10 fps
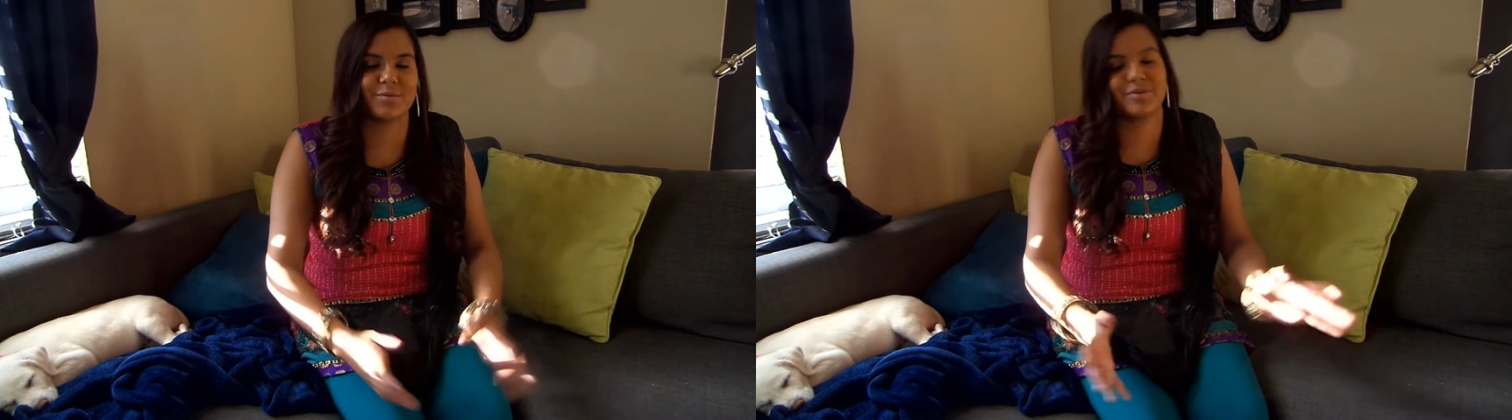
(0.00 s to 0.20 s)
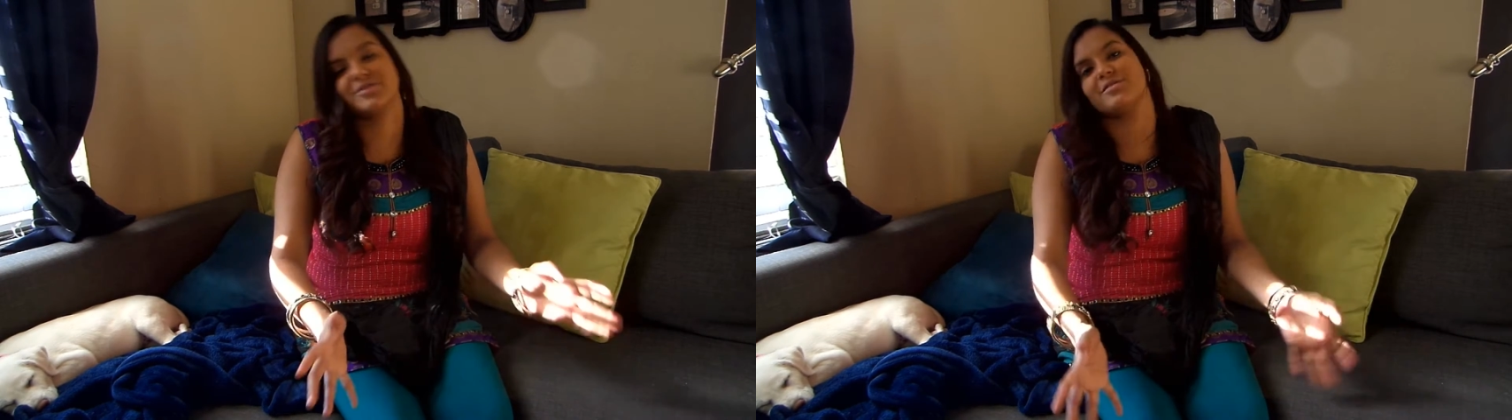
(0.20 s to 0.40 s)

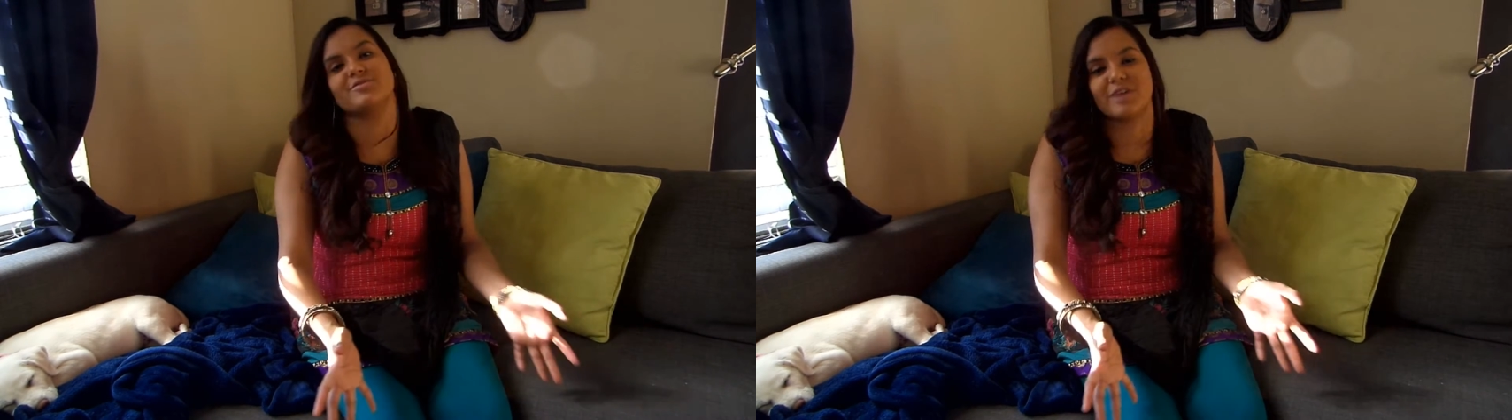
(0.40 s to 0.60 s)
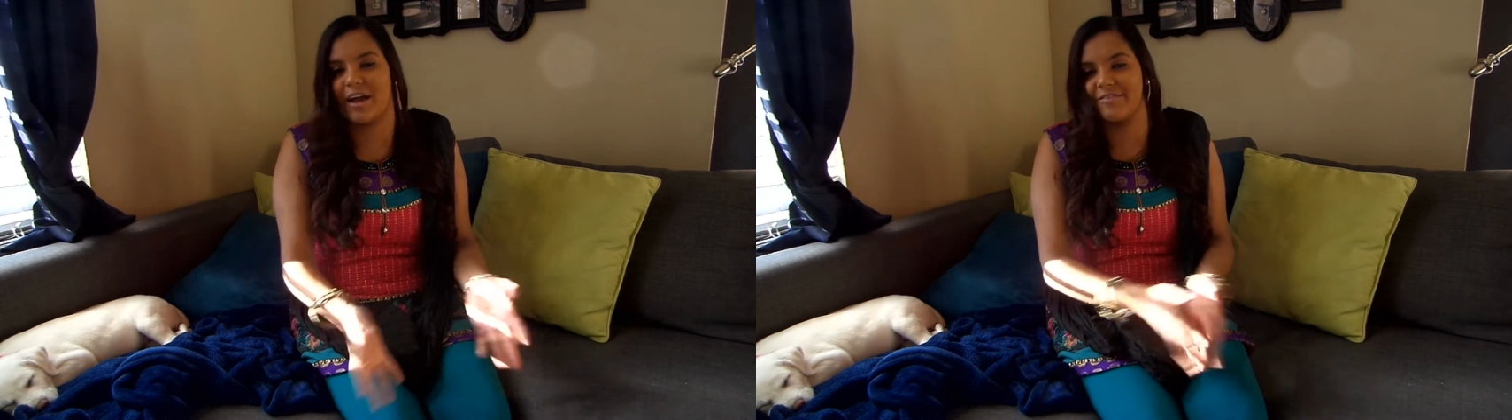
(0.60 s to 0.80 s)
So we're
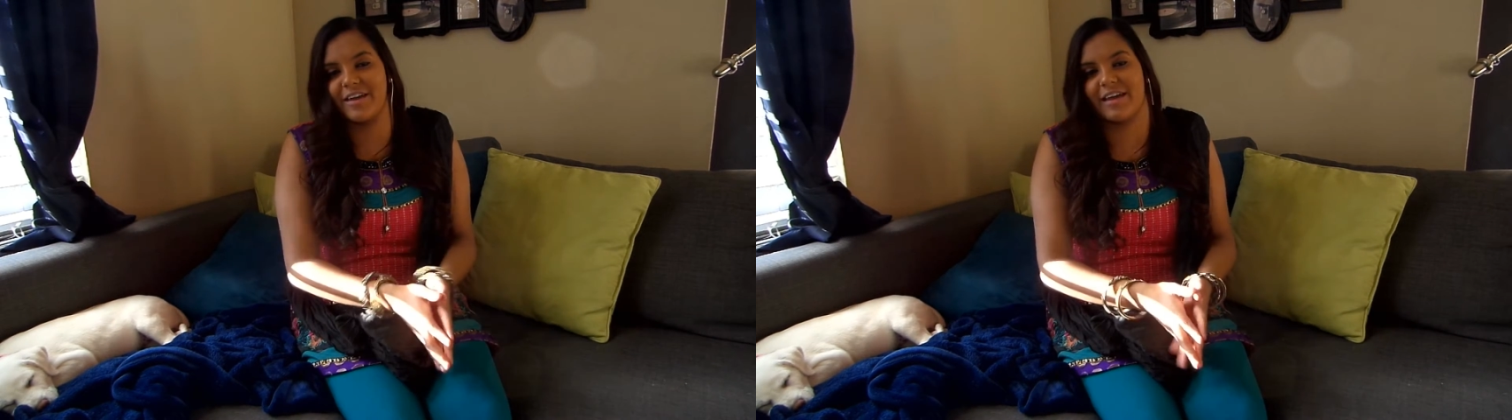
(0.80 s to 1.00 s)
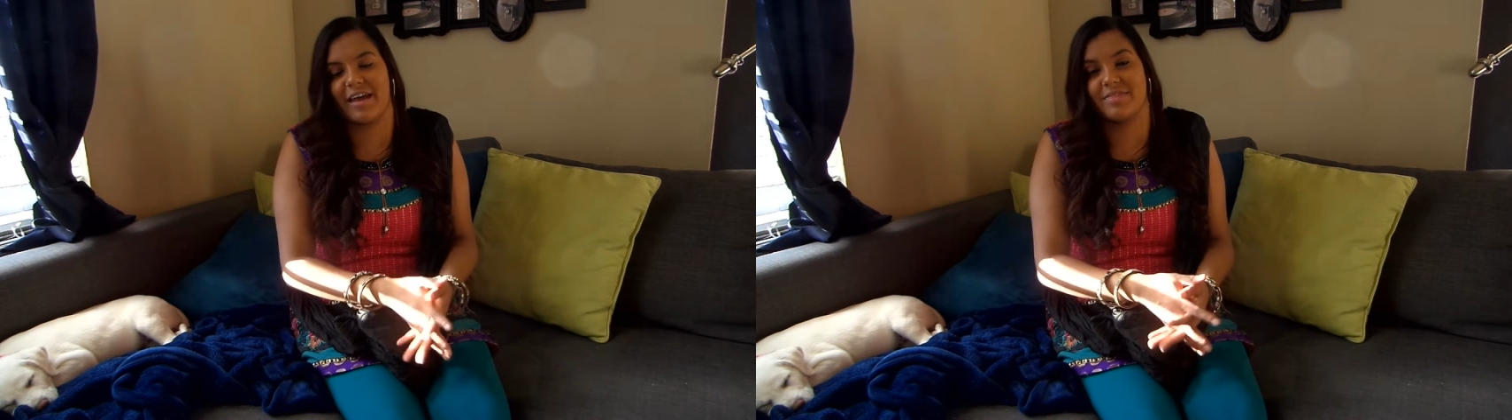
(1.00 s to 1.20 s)
still
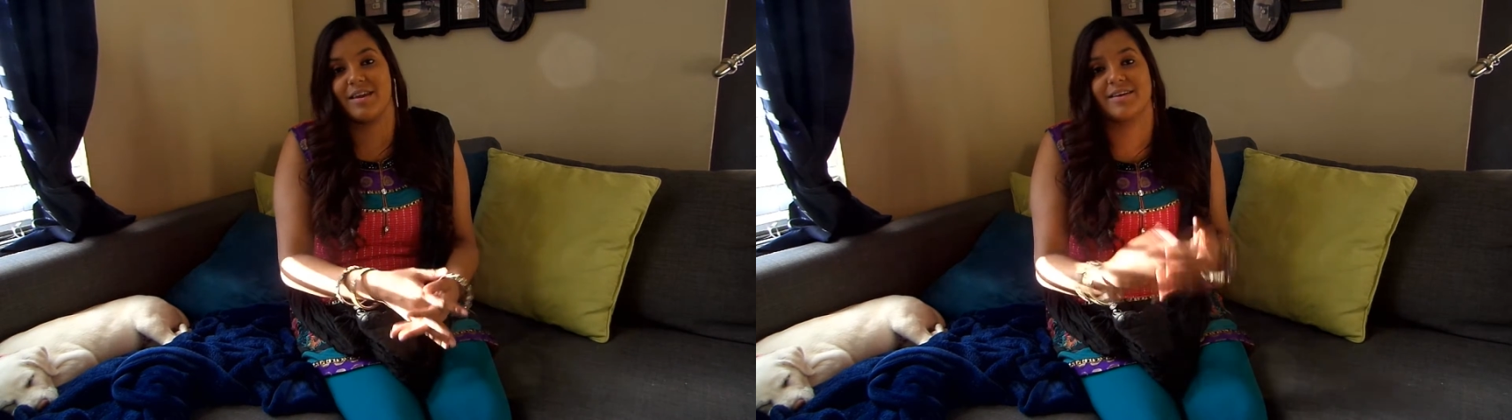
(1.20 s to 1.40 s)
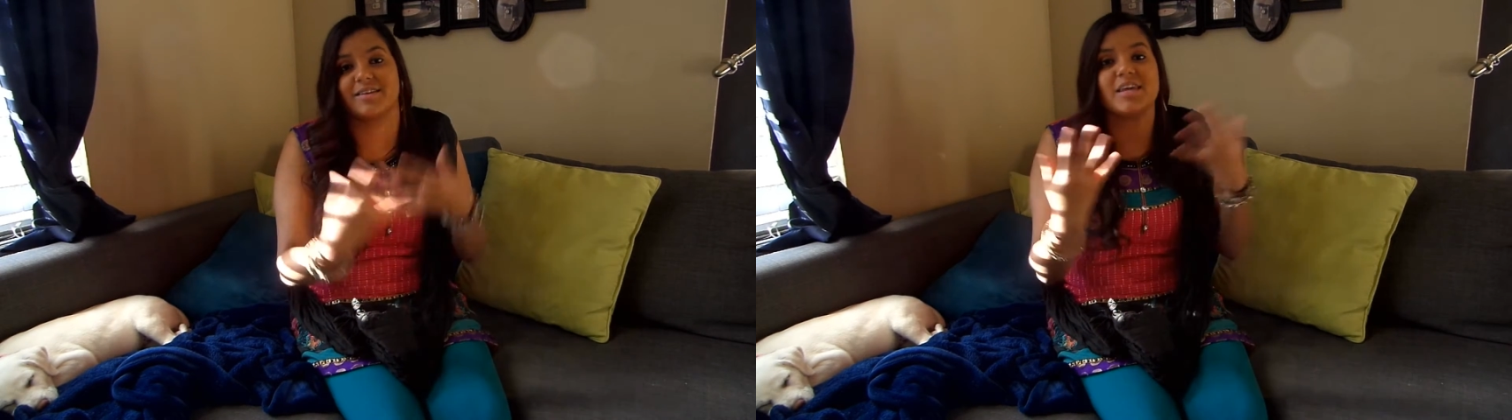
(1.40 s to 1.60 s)
driving, and
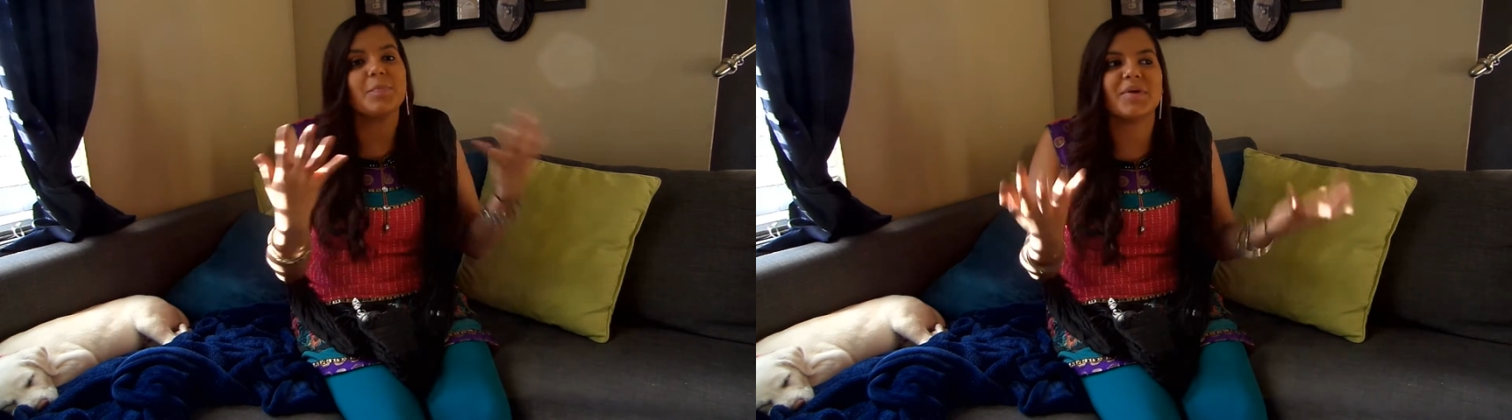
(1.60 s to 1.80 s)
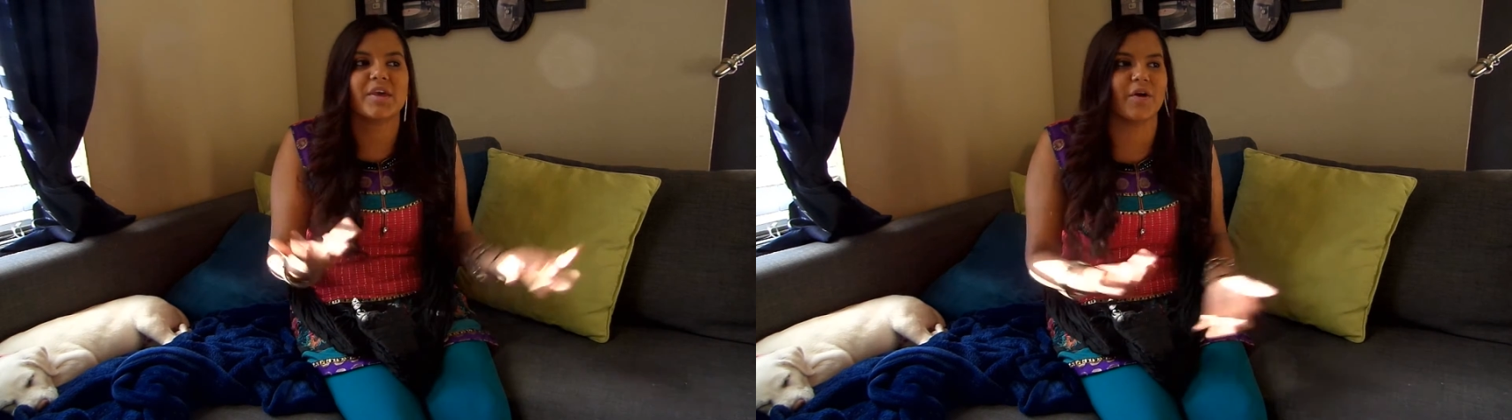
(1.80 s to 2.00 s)
then I
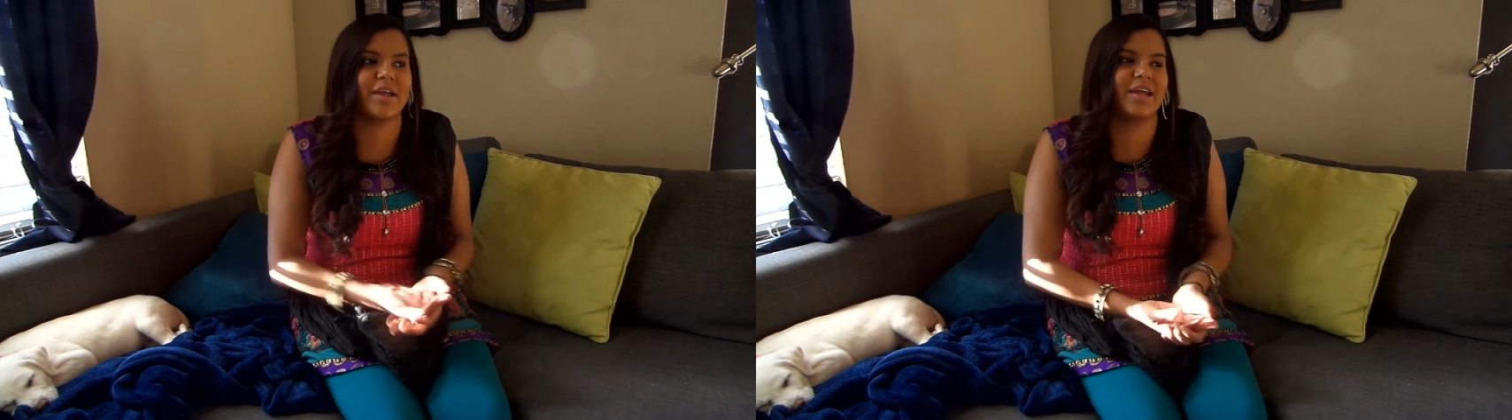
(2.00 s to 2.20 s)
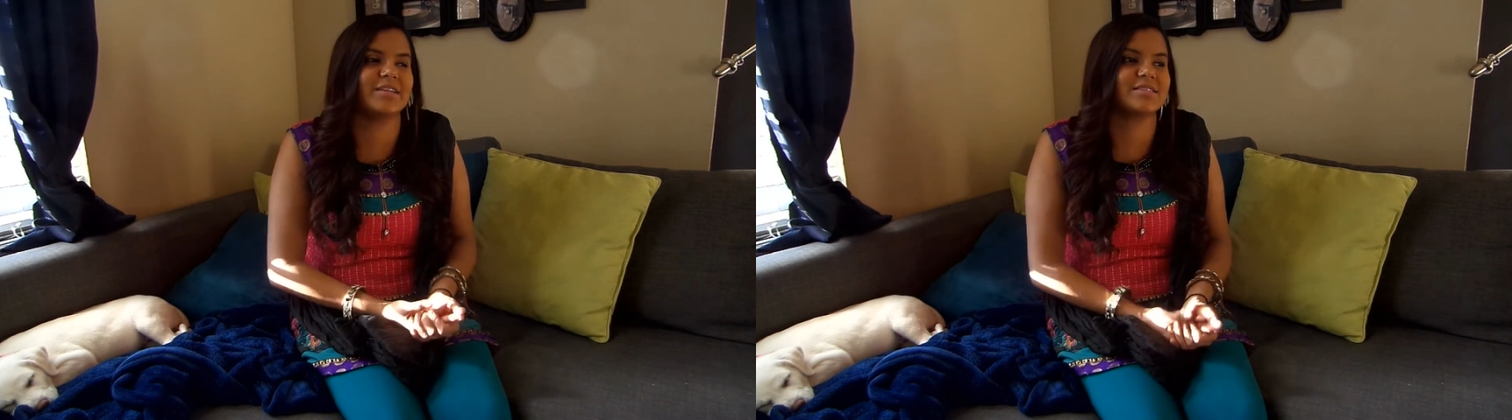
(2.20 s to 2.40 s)
keep
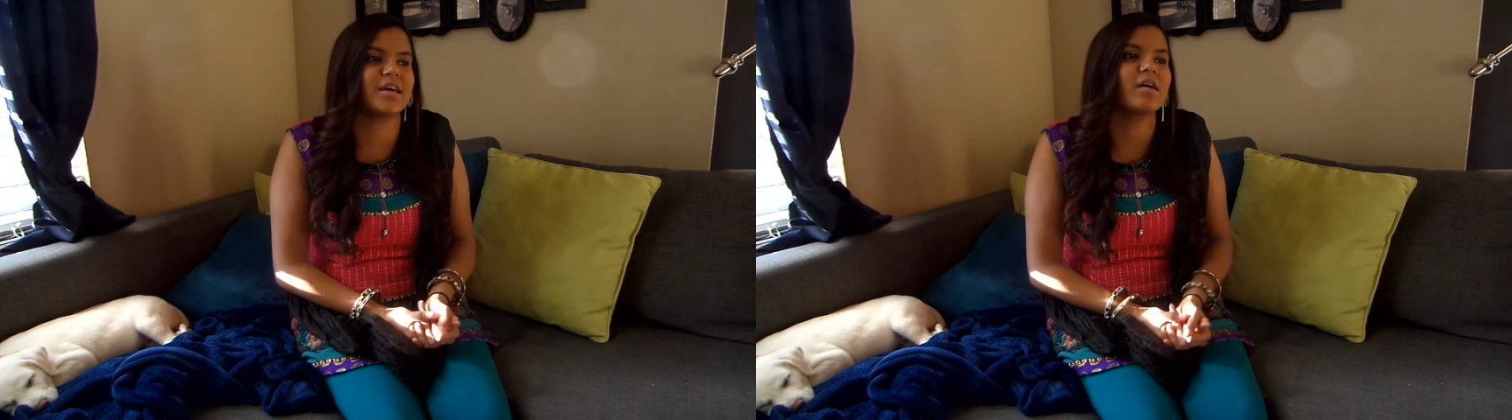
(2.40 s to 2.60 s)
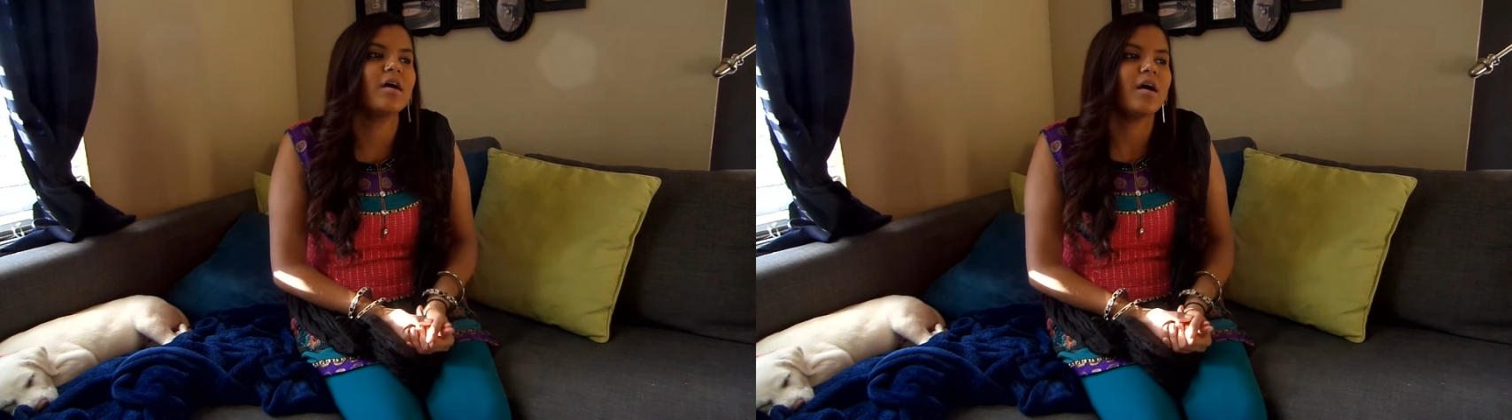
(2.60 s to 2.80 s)
hearing it. It's
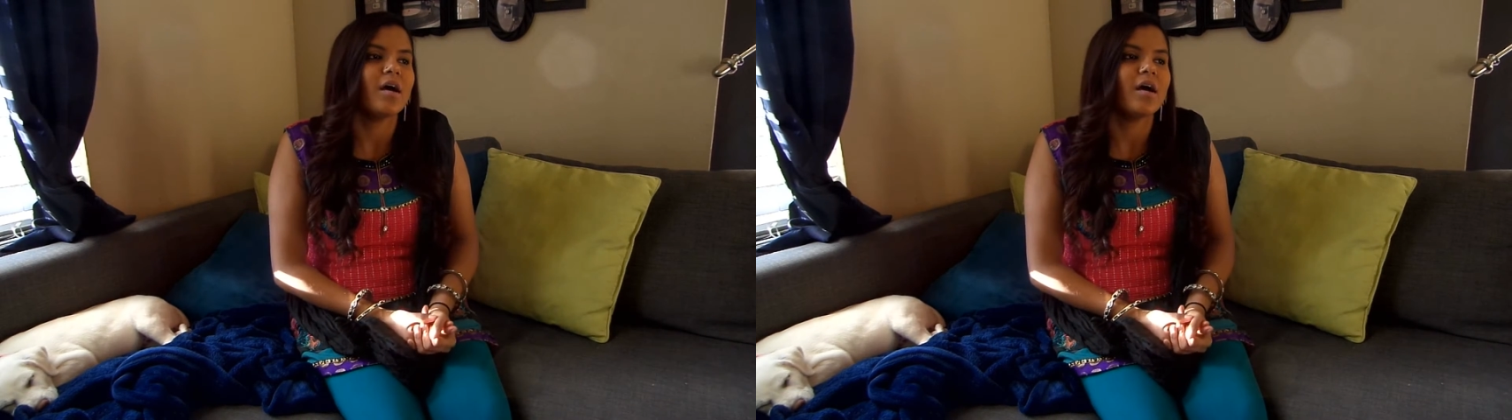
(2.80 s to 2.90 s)
like,